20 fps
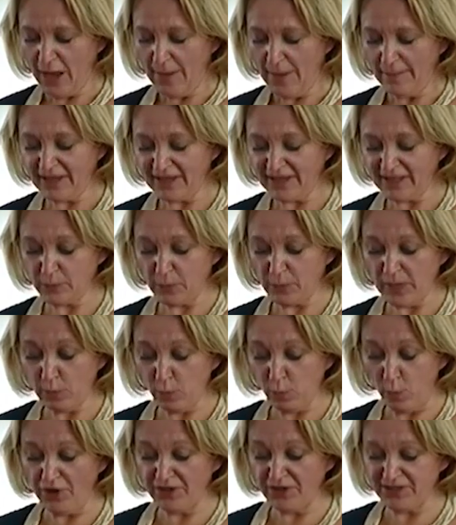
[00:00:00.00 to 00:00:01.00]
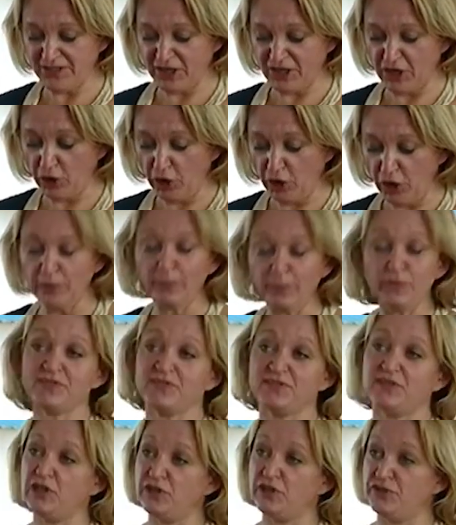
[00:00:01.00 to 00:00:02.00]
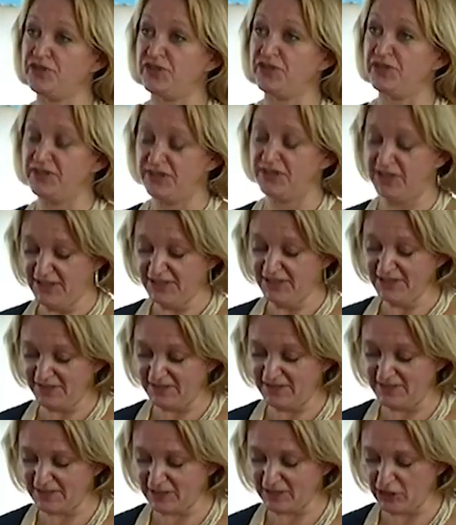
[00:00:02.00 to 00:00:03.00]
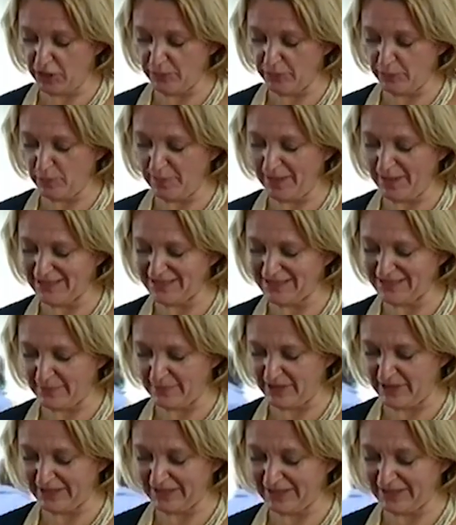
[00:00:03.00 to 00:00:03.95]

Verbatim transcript: because we want a global solution to this global pandemic.